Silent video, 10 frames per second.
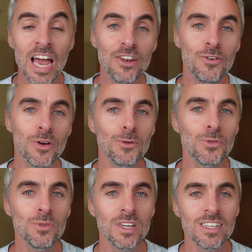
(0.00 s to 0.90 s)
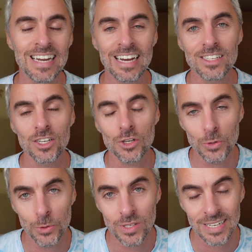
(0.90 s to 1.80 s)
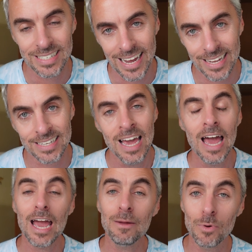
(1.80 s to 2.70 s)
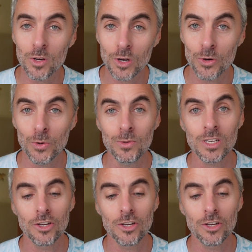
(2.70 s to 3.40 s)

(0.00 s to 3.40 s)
and you go to their next cruise desk and book a cruise,